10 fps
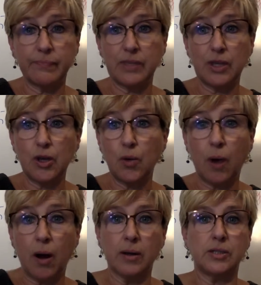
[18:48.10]
you
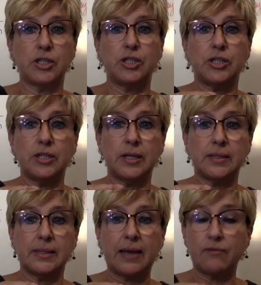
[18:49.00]
are
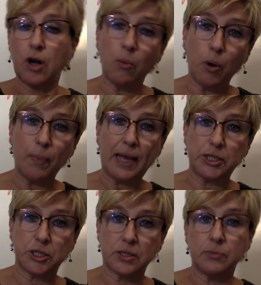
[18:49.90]
just have no more
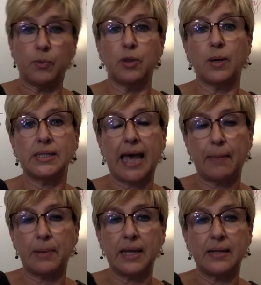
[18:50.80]
patience with what's
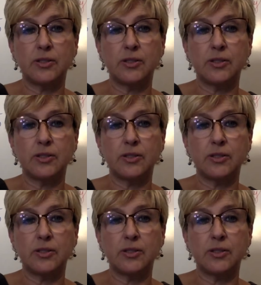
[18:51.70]
happening.